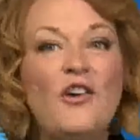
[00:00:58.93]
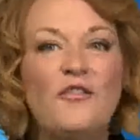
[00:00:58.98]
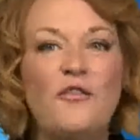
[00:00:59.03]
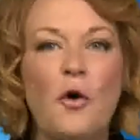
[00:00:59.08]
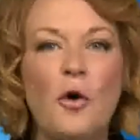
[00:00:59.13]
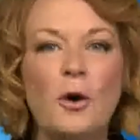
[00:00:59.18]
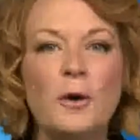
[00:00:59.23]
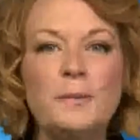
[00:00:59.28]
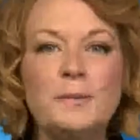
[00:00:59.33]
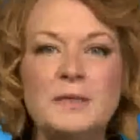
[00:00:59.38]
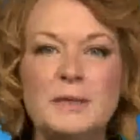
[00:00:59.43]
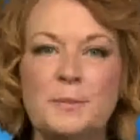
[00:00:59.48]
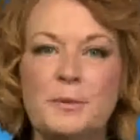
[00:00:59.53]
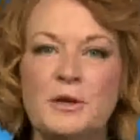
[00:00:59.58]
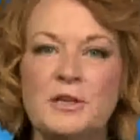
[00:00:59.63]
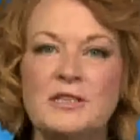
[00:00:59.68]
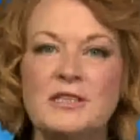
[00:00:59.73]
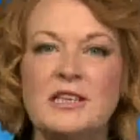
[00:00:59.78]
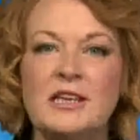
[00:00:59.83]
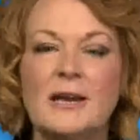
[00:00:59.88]
Forbes
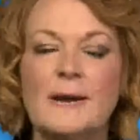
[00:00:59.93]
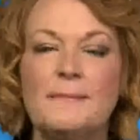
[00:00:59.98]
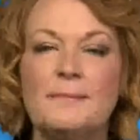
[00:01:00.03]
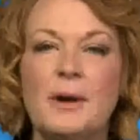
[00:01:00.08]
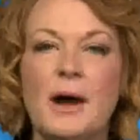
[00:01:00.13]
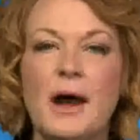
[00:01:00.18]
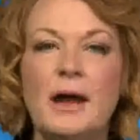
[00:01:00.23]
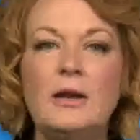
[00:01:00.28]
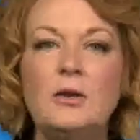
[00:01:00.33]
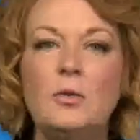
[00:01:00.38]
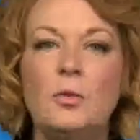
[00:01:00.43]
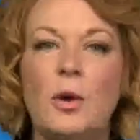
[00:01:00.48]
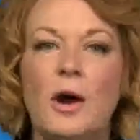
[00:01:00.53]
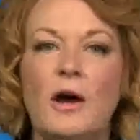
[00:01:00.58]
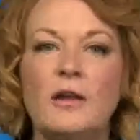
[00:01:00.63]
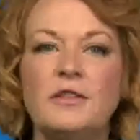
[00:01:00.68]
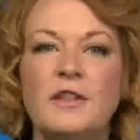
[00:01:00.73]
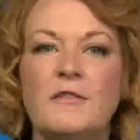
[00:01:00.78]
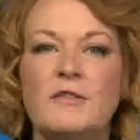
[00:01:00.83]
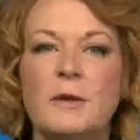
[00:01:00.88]
puts the combined
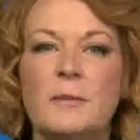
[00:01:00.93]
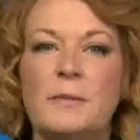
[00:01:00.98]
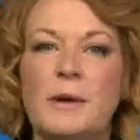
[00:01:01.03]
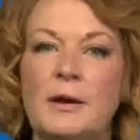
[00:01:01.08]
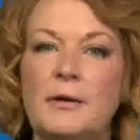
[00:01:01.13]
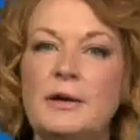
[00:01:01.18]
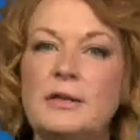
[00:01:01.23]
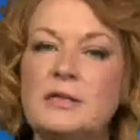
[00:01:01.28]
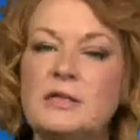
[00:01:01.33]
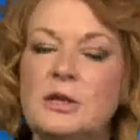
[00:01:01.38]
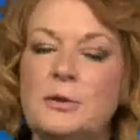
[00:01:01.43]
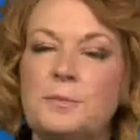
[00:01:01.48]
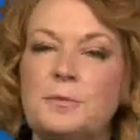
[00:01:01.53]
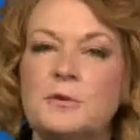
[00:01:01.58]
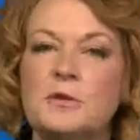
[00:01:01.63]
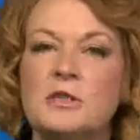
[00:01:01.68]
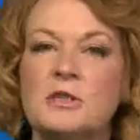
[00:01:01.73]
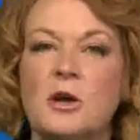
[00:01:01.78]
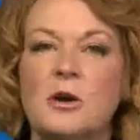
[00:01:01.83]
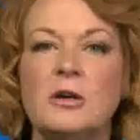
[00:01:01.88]
wealth of the married
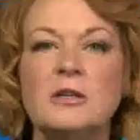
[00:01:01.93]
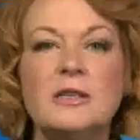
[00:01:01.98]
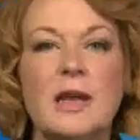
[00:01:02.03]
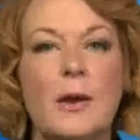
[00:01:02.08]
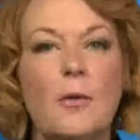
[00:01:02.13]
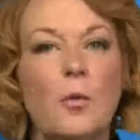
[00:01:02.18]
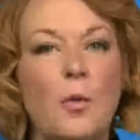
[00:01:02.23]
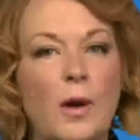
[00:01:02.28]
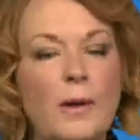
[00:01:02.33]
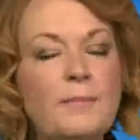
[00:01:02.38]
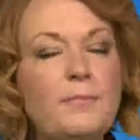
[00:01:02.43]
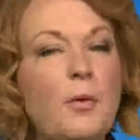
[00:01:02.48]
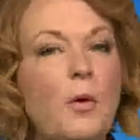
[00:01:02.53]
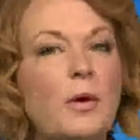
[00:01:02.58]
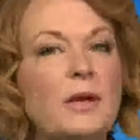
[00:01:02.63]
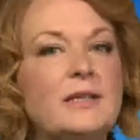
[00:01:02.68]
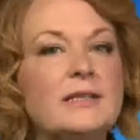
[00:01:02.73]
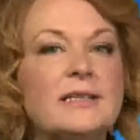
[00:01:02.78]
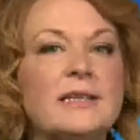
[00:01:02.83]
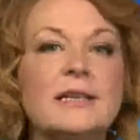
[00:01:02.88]
superstars at
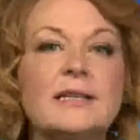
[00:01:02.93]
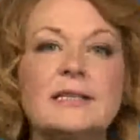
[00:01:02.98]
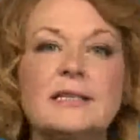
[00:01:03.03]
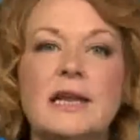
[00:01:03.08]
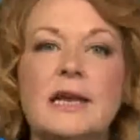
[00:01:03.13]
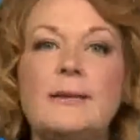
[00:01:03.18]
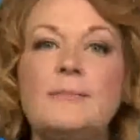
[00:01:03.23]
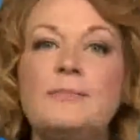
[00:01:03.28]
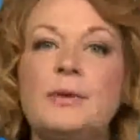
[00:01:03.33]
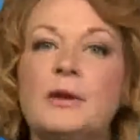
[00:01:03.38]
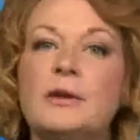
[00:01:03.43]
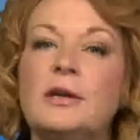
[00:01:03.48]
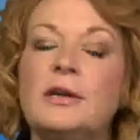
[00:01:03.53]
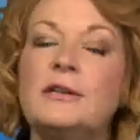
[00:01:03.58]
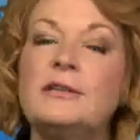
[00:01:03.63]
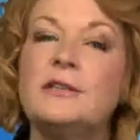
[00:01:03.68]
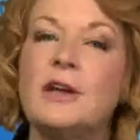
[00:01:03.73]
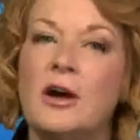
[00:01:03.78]
$1.16 billion.